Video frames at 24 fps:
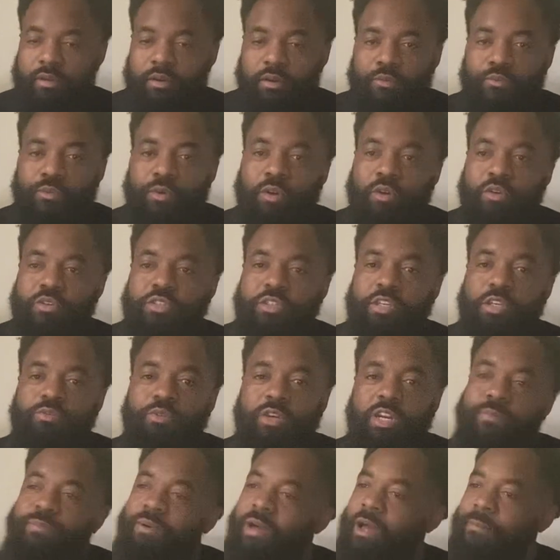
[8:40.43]
We're gonna see what
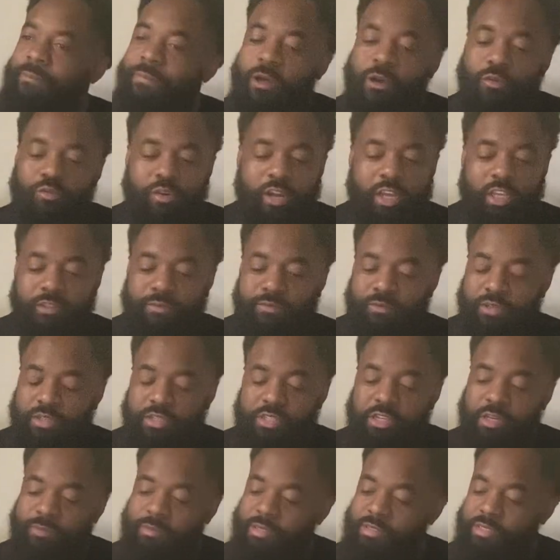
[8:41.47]
he pop out next for the
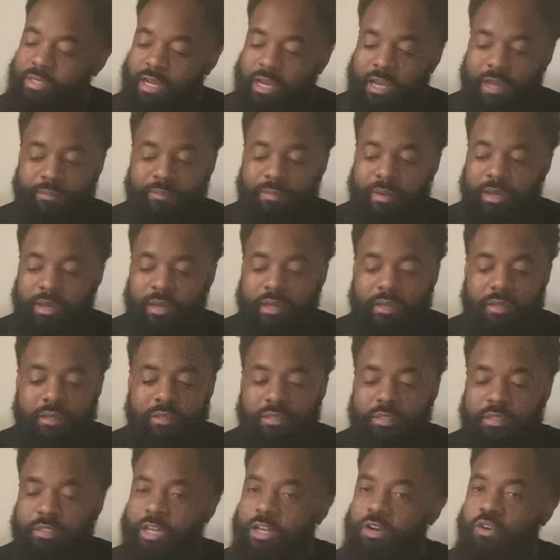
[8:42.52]
summertime, man.
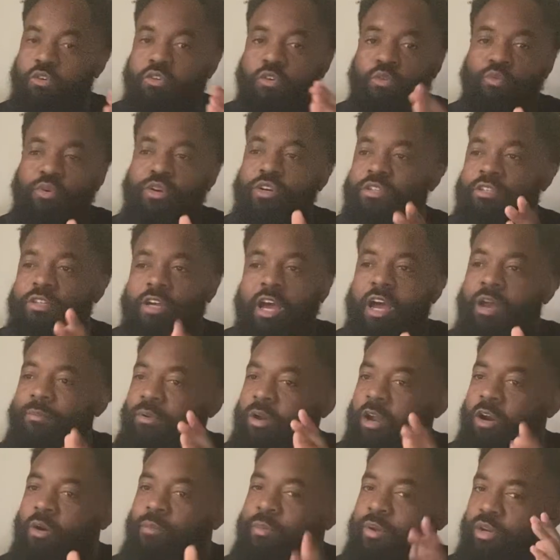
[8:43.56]
Cause I know the wintertime
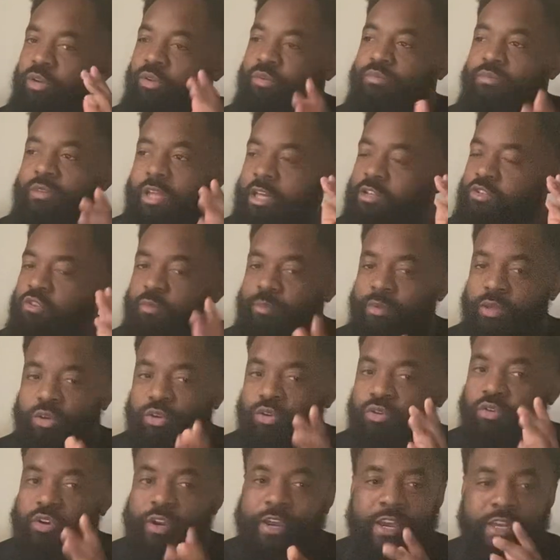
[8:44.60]
probably gonna be a
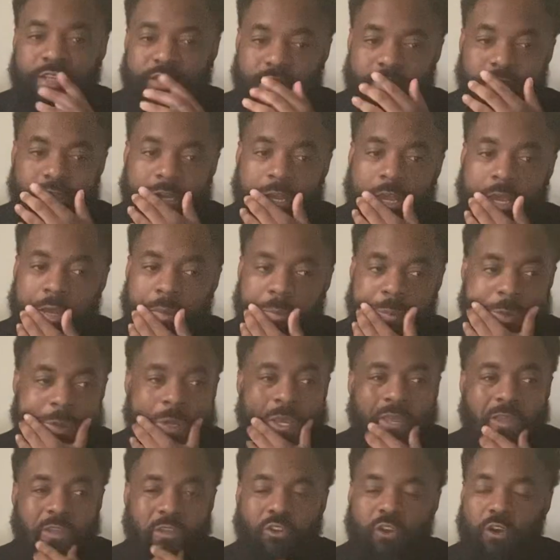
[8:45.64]
crazy time.
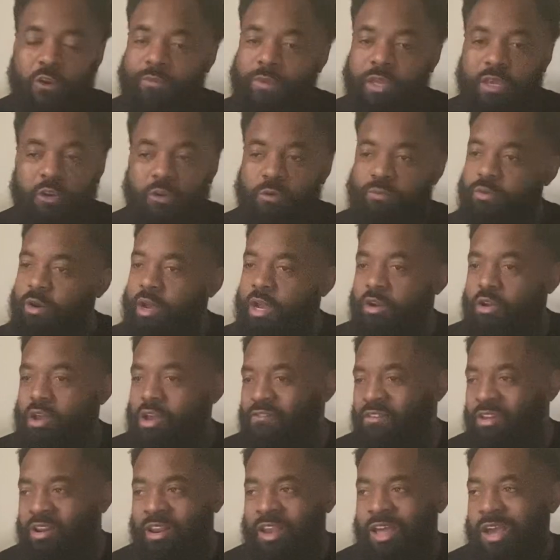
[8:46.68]
He probably gonna
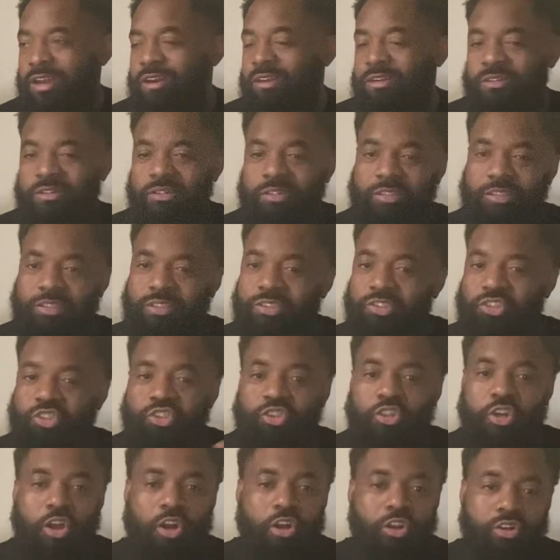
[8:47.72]
have a lot of hoodies,
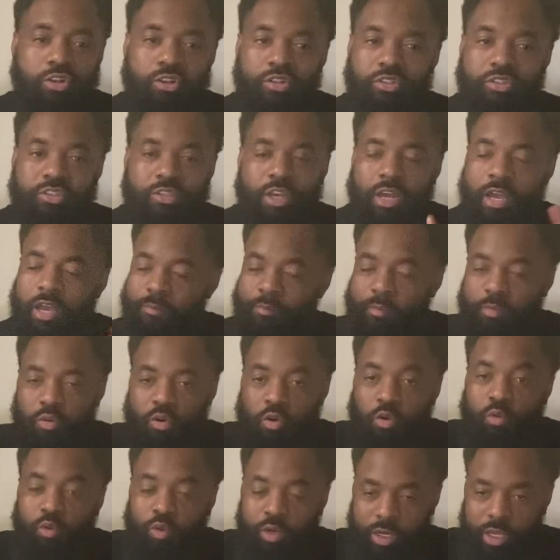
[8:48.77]
joggers. I'm
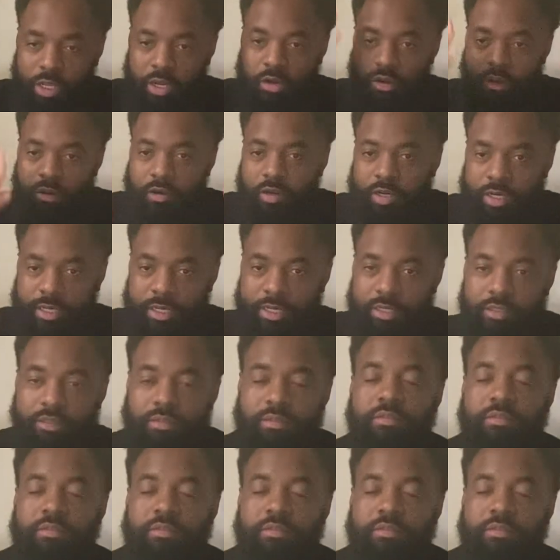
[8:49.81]
gonna need all that.